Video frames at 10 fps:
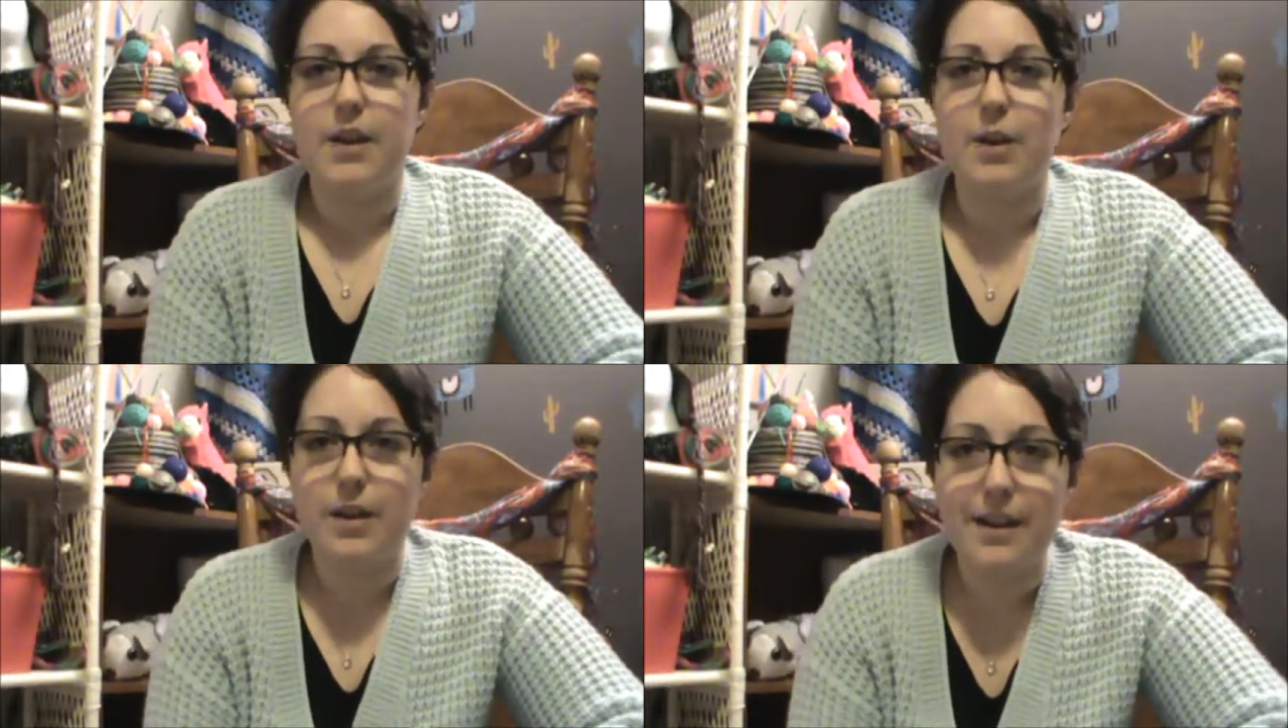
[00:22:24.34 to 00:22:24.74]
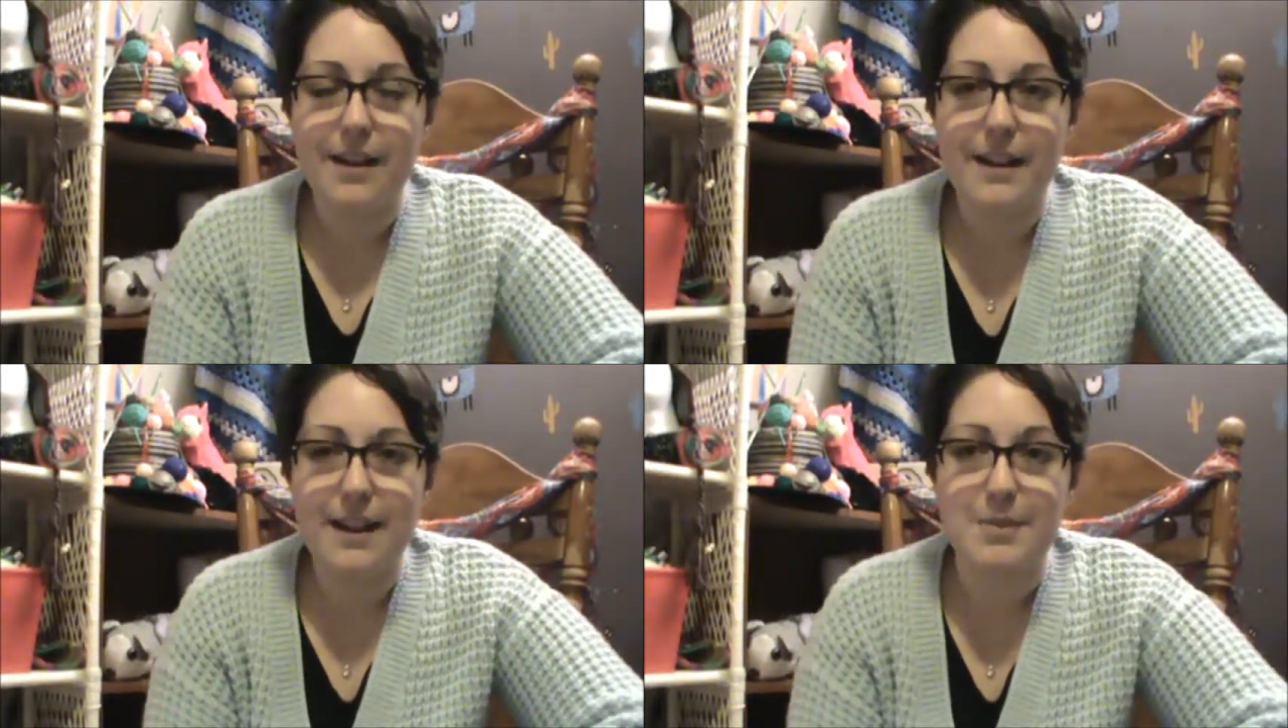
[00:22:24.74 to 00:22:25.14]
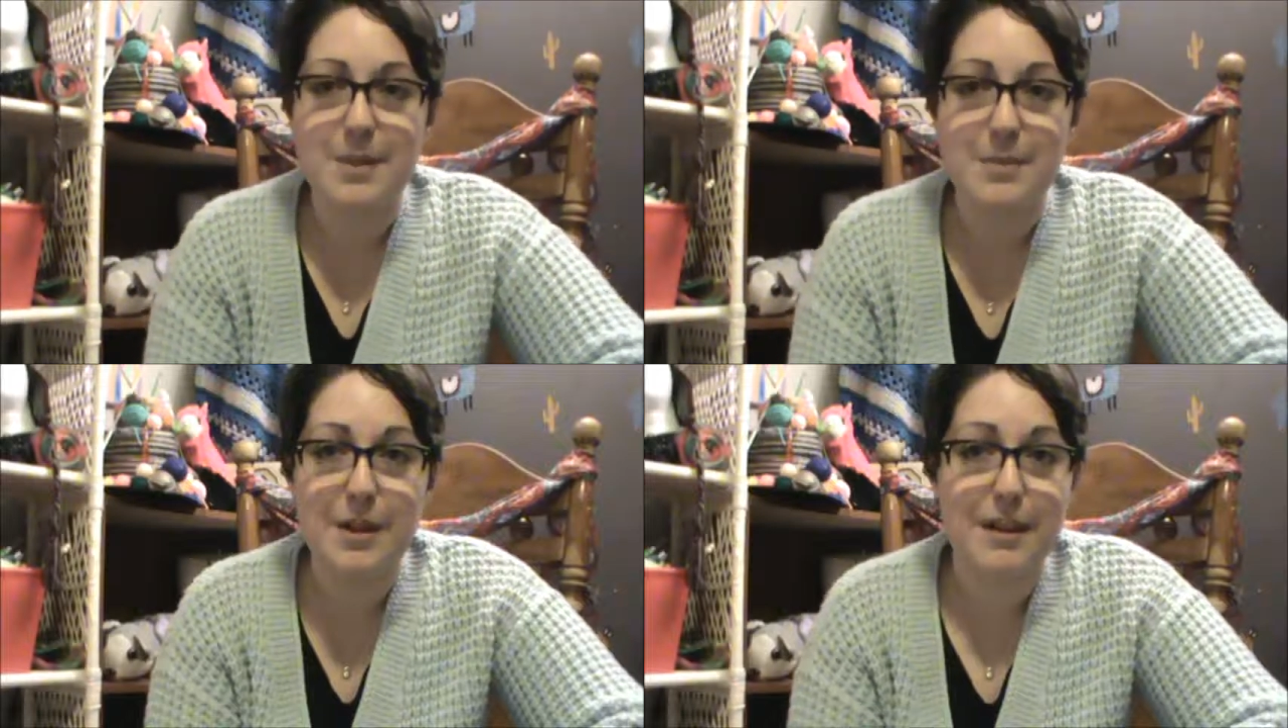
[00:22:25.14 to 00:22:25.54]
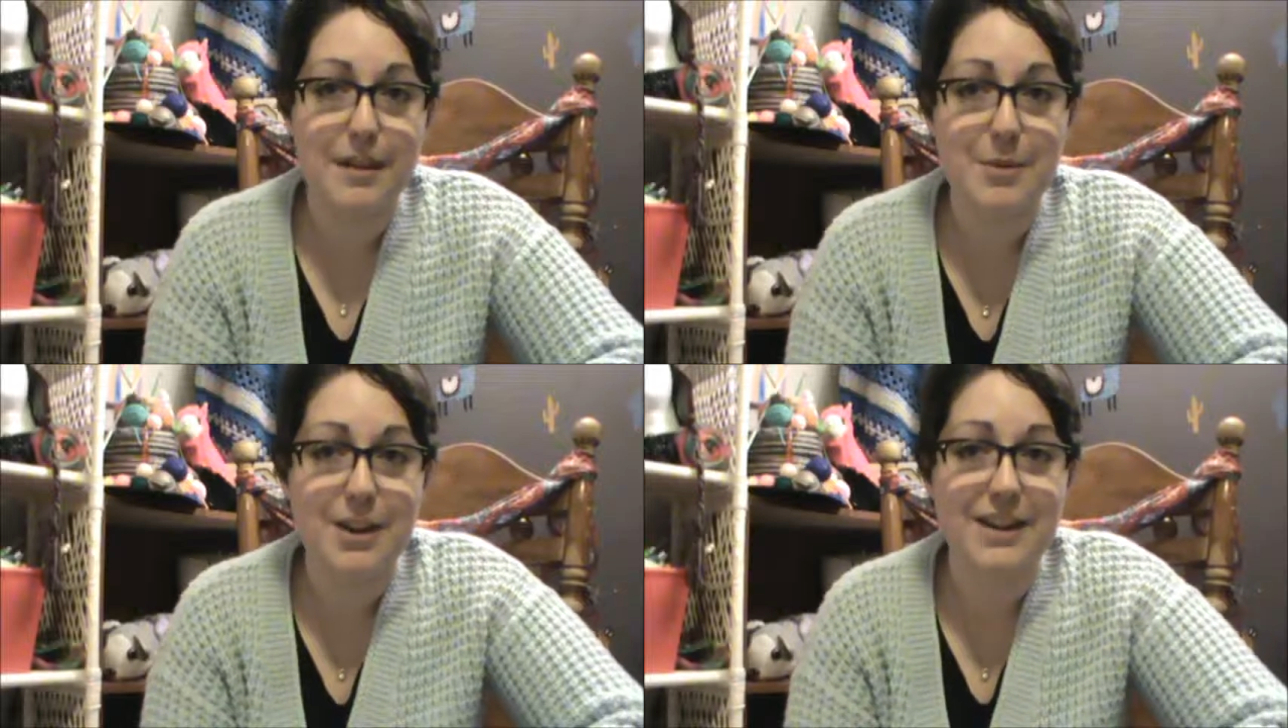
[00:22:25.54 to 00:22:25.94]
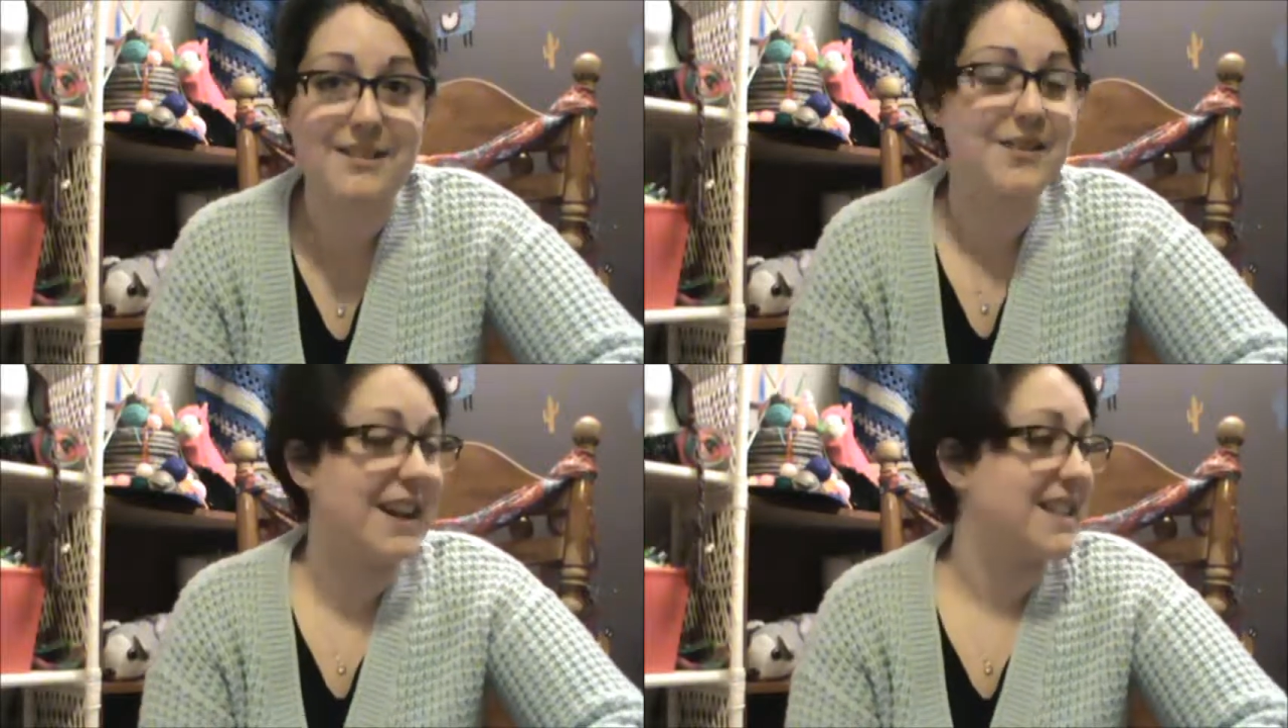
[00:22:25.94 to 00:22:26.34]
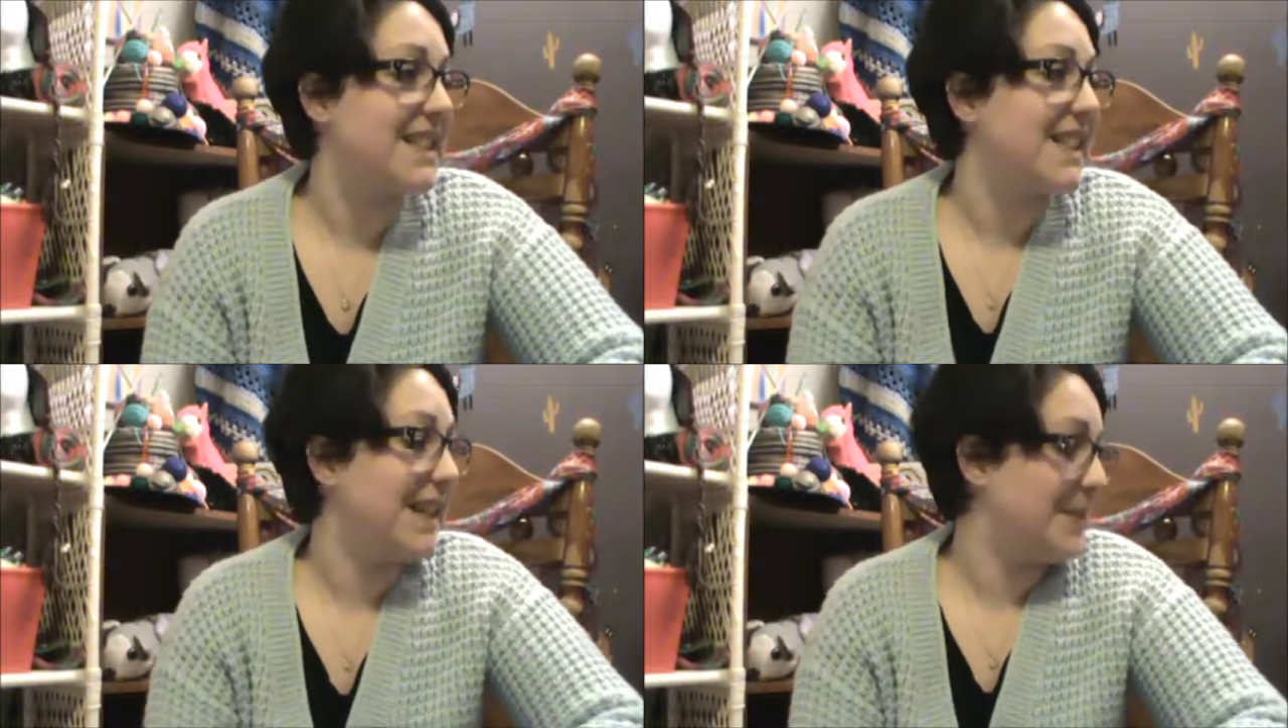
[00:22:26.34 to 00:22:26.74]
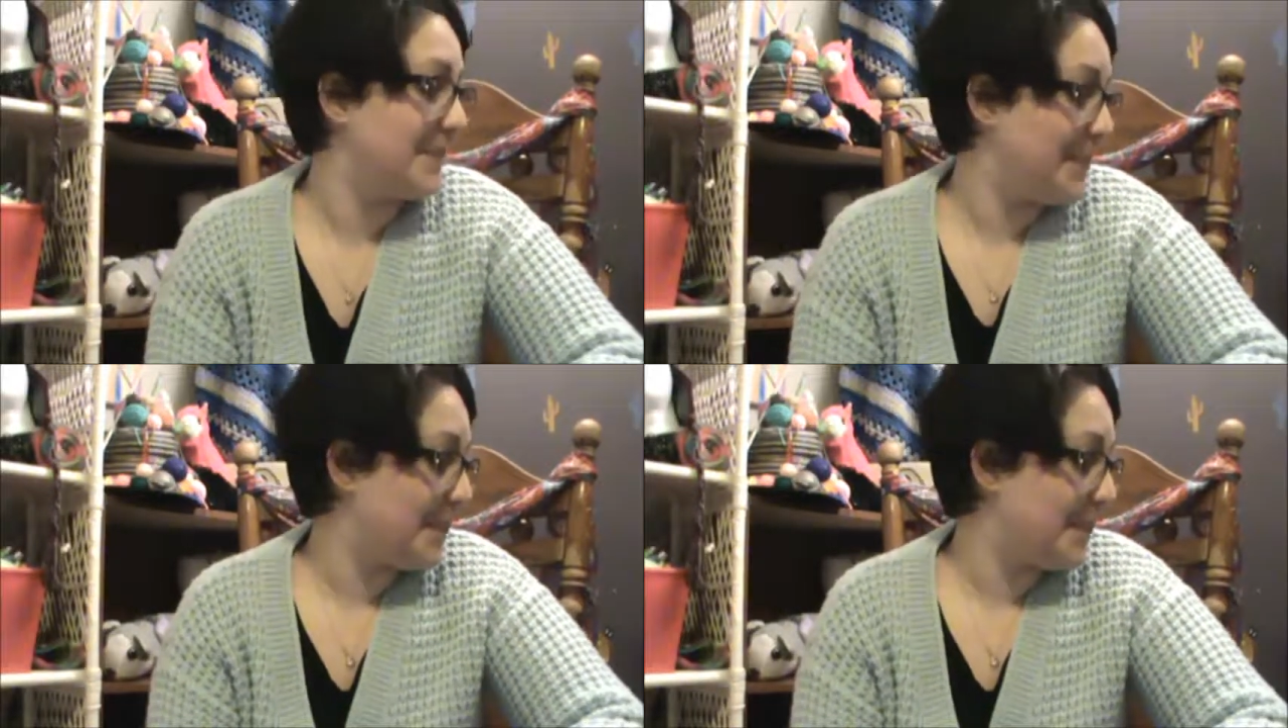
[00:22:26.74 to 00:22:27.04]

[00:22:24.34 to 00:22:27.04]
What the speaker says: Oh, gotta catch my breath. I'm talking fast again.